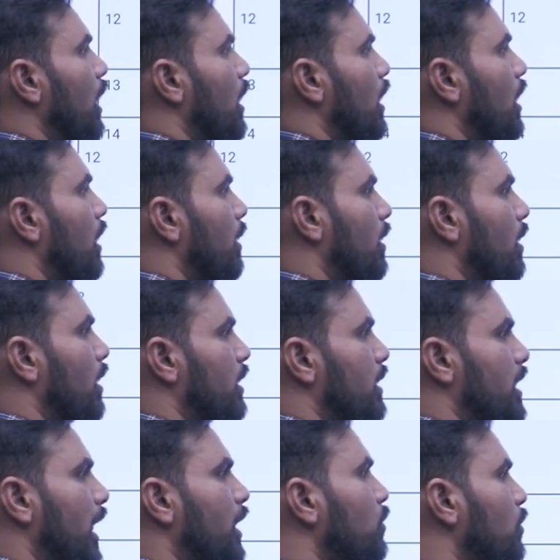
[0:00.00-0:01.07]

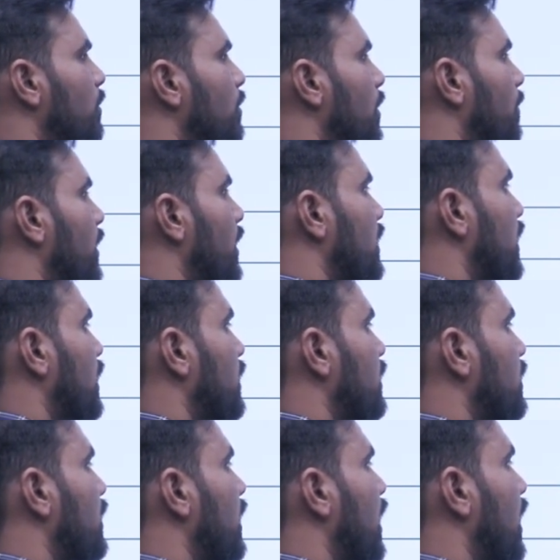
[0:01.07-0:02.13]
try to remember that
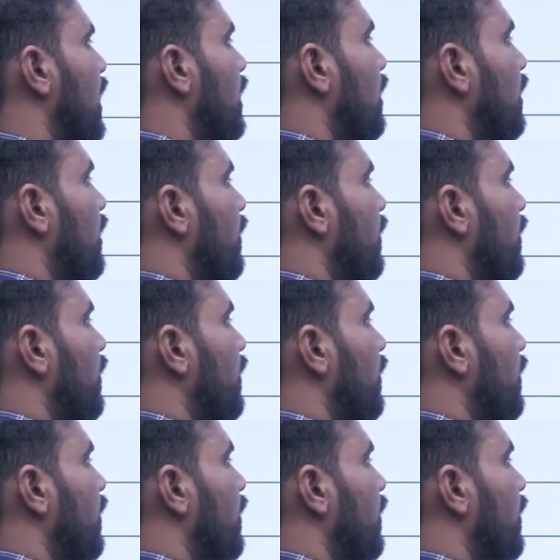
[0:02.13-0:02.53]
there are